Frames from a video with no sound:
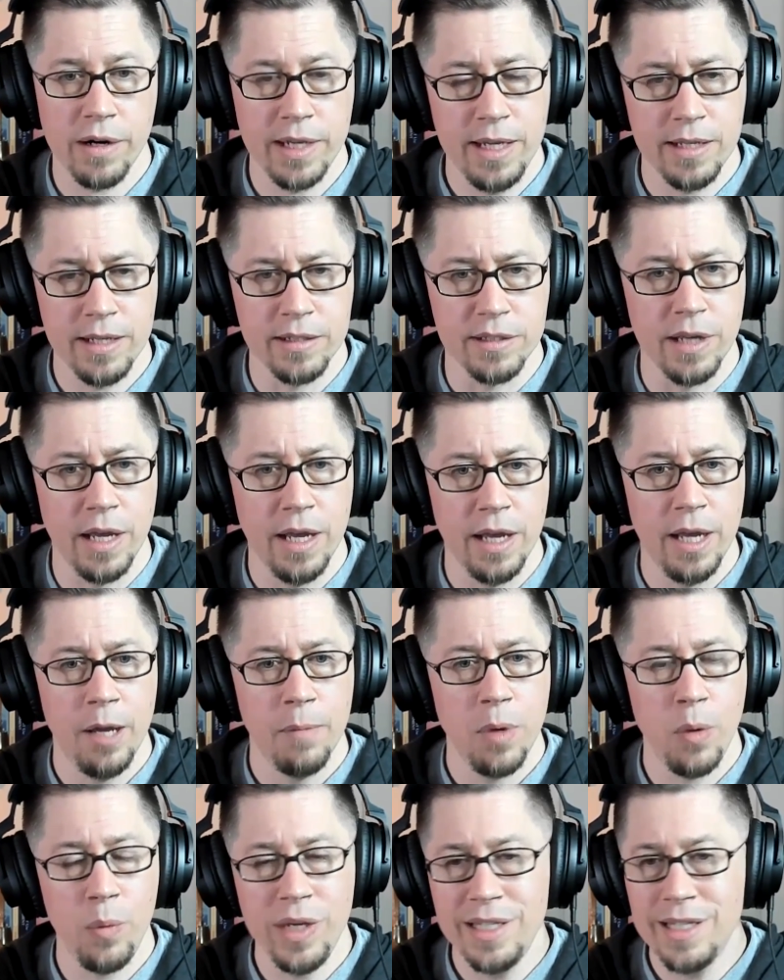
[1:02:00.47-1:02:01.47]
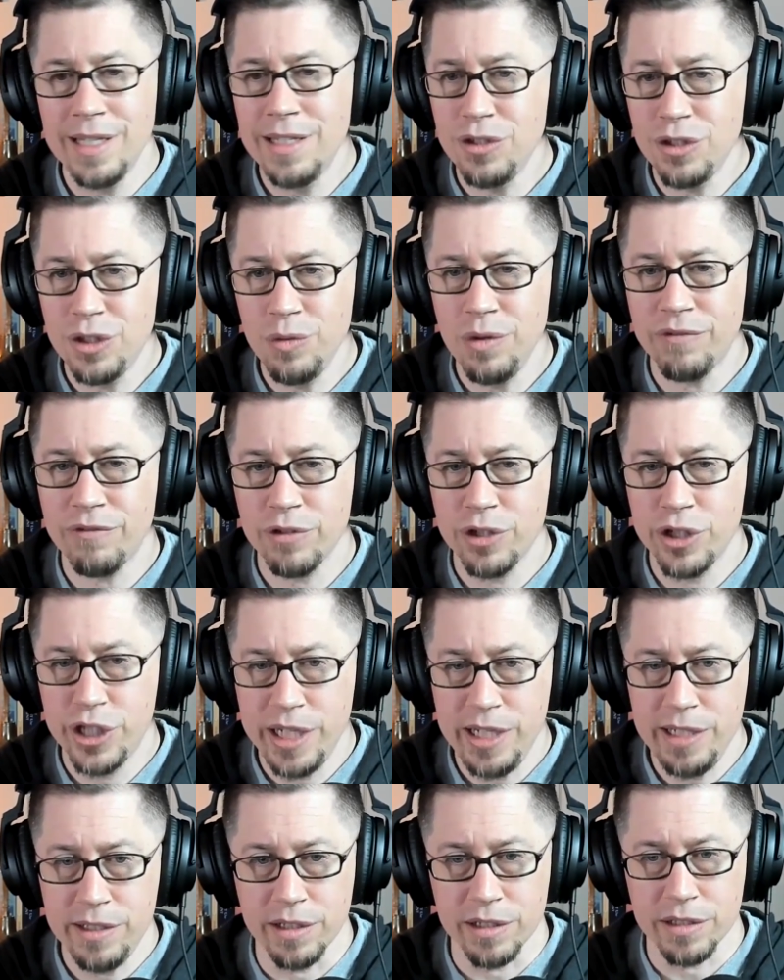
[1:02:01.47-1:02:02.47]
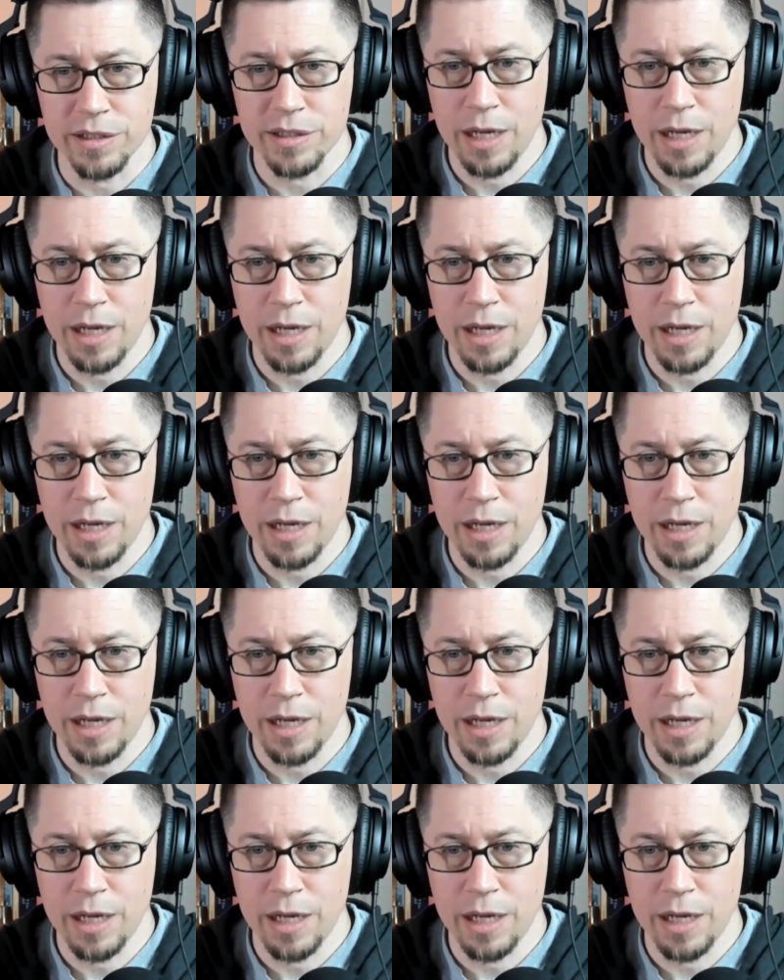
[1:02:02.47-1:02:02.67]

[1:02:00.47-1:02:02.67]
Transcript: kids, but we didn't do it for Jesus.